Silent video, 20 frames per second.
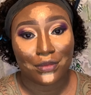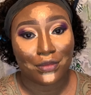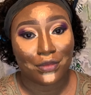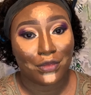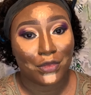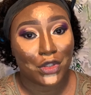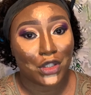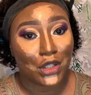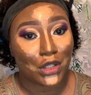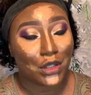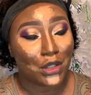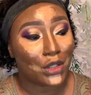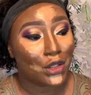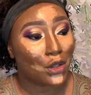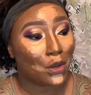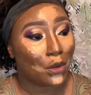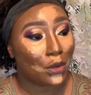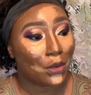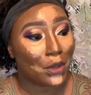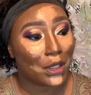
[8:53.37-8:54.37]
just so
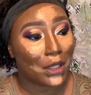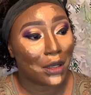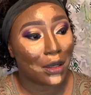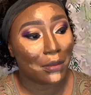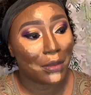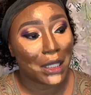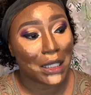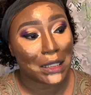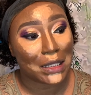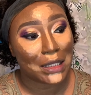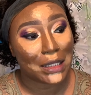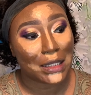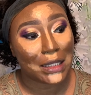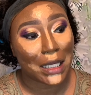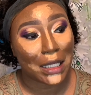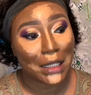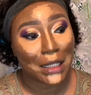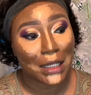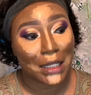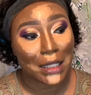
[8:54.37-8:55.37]
it can be as
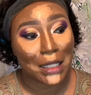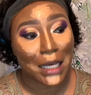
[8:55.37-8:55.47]
tacky